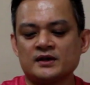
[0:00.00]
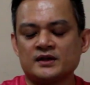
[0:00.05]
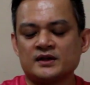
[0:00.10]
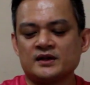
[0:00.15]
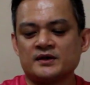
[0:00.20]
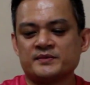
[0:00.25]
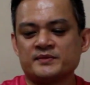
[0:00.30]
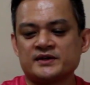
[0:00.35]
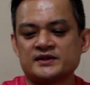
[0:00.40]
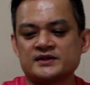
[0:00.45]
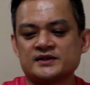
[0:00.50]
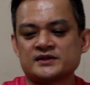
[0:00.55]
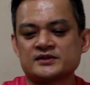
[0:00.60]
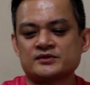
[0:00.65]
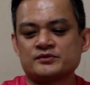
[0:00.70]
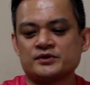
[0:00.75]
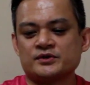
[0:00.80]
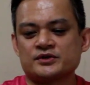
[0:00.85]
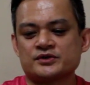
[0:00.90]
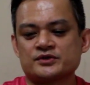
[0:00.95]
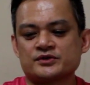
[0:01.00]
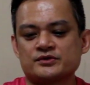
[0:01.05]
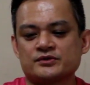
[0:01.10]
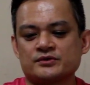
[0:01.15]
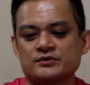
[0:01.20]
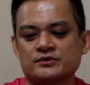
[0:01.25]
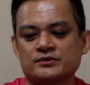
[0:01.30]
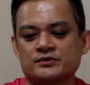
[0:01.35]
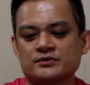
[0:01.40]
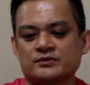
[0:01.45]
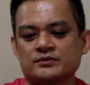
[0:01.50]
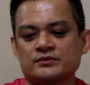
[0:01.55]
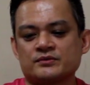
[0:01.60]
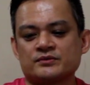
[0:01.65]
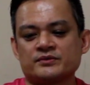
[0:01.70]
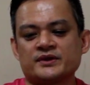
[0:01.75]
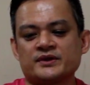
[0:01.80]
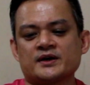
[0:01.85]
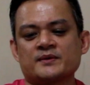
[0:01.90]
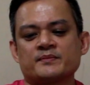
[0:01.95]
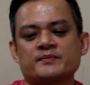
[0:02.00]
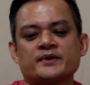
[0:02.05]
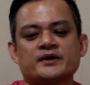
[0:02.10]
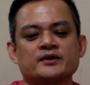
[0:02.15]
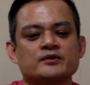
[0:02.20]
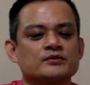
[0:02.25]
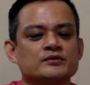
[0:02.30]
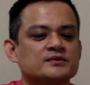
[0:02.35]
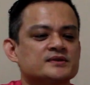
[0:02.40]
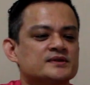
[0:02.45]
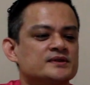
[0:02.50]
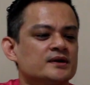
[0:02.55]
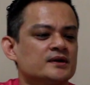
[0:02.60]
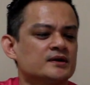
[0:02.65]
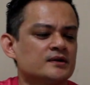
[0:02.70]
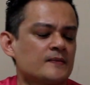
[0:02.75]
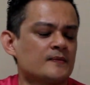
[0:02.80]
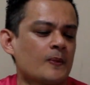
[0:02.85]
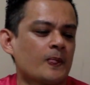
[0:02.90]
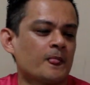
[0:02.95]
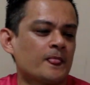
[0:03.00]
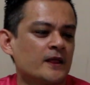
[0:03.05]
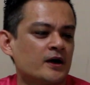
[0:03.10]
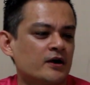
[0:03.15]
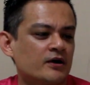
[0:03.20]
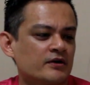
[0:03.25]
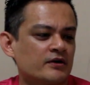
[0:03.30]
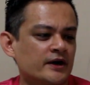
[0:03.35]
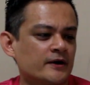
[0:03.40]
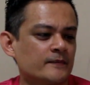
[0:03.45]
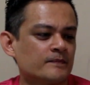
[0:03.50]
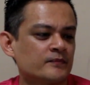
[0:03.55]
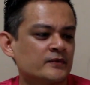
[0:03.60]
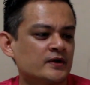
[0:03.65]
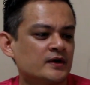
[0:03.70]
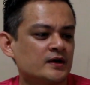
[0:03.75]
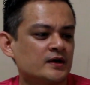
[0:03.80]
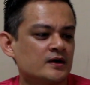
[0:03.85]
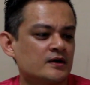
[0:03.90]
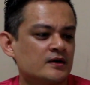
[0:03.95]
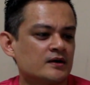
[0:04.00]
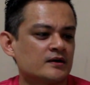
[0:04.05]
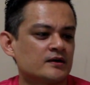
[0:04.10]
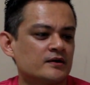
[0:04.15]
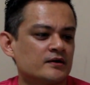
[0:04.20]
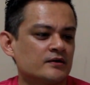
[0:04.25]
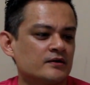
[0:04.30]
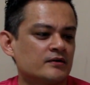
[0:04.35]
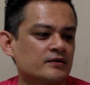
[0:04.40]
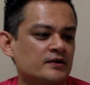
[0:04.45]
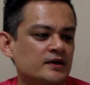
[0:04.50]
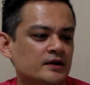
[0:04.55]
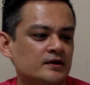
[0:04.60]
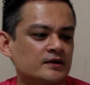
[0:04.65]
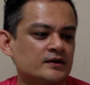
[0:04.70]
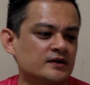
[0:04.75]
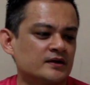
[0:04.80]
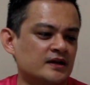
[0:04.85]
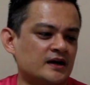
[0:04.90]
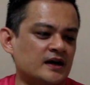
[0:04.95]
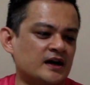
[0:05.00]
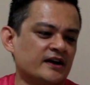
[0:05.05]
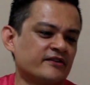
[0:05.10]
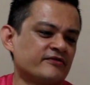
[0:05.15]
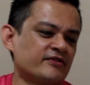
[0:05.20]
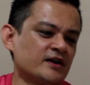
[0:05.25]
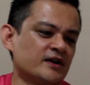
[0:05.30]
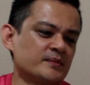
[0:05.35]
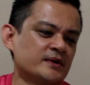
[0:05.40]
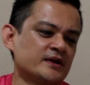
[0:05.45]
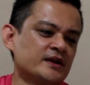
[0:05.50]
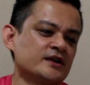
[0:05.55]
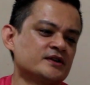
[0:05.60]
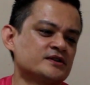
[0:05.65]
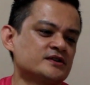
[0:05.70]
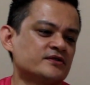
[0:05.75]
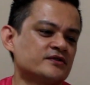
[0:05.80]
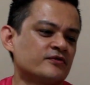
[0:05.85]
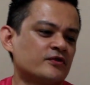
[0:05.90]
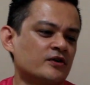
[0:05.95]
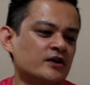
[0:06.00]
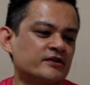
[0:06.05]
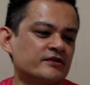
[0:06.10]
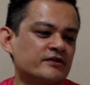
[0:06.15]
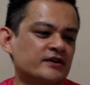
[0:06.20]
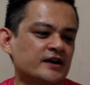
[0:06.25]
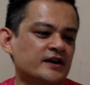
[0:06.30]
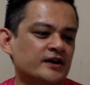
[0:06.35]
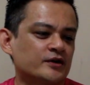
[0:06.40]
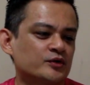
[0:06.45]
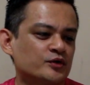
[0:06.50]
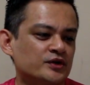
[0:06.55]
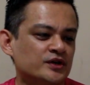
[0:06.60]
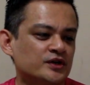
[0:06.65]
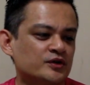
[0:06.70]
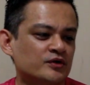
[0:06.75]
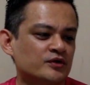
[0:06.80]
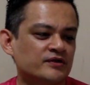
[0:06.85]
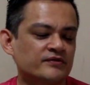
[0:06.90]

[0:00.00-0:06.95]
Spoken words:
let me just switch to my notes here. All right. Okay, the Hifiman HE400i 2020